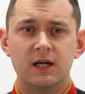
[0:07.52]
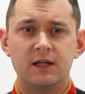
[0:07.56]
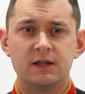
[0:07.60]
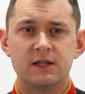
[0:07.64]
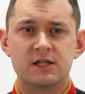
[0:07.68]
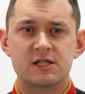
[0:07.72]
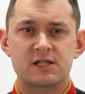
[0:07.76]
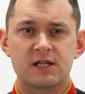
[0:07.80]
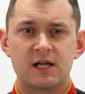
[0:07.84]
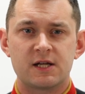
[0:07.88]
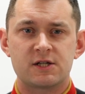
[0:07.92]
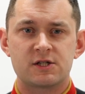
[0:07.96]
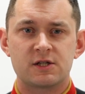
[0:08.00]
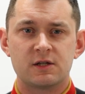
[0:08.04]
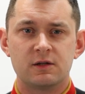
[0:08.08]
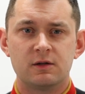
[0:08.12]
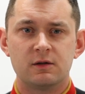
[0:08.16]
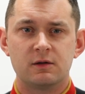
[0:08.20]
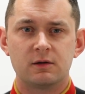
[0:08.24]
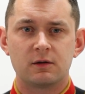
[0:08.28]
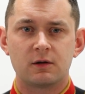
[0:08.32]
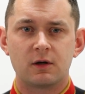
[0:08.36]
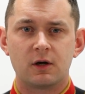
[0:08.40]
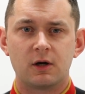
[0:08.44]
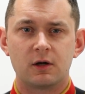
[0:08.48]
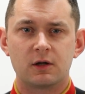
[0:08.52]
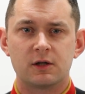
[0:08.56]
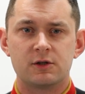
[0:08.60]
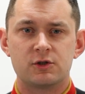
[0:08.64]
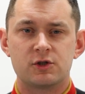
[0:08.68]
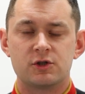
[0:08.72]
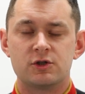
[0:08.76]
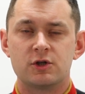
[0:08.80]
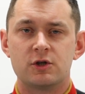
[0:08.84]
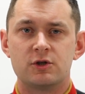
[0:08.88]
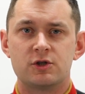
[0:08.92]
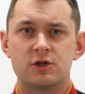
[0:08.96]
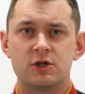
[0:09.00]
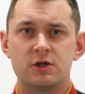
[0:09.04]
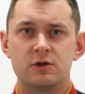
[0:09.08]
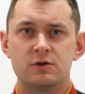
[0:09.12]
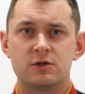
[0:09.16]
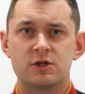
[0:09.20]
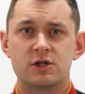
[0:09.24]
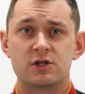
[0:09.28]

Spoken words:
In this lesson, I'll introduce you